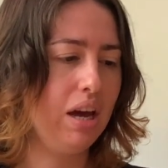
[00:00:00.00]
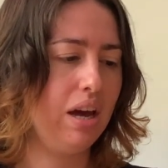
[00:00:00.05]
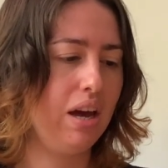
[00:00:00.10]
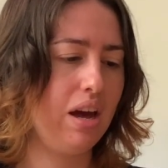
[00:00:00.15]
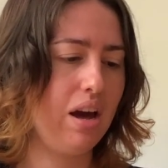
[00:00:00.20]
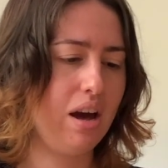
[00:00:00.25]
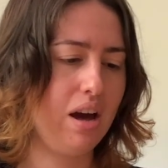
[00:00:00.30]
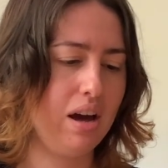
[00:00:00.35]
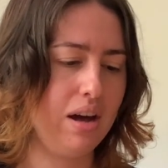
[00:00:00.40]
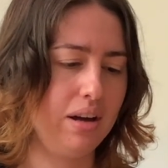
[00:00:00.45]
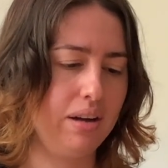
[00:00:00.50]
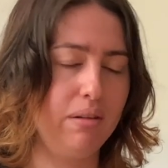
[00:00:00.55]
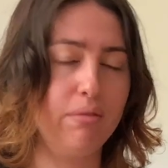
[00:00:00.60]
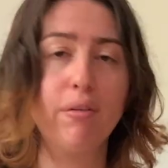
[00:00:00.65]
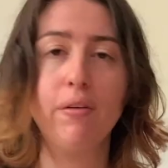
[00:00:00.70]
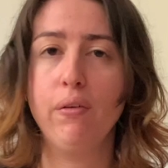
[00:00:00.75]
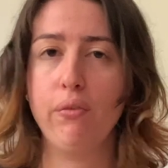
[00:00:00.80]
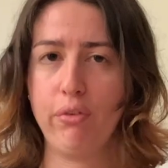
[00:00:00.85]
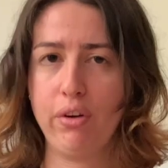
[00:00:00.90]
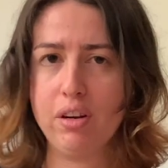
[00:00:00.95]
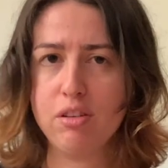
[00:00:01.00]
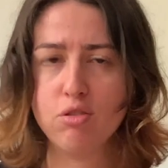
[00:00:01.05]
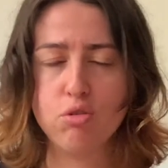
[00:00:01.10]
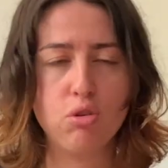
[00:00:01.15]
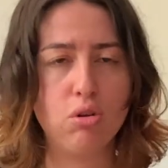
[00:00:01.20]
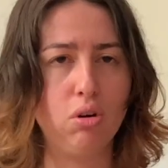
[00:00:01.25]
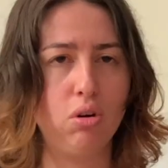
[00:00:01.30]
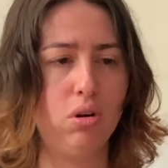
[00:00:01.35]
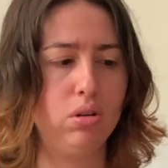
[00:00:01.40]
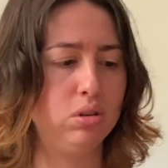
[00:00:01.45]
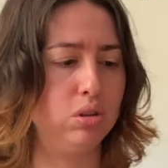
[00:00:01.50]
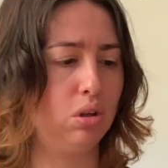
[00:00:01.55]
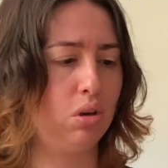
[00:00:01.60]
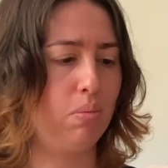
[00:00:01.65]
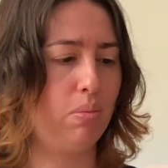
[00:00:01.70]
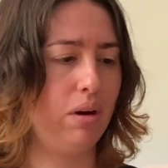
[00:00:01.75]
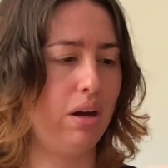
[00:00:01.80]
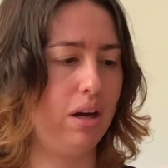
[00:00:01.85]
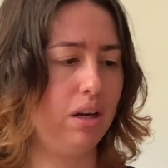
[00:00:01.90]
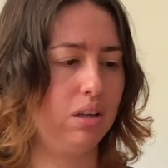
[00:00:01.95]
I will read you also the
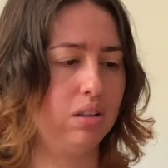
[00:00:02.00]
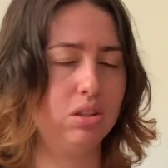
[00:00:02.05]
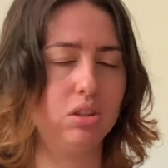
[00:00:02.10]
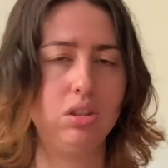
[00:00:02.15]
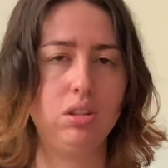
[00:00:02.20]
book,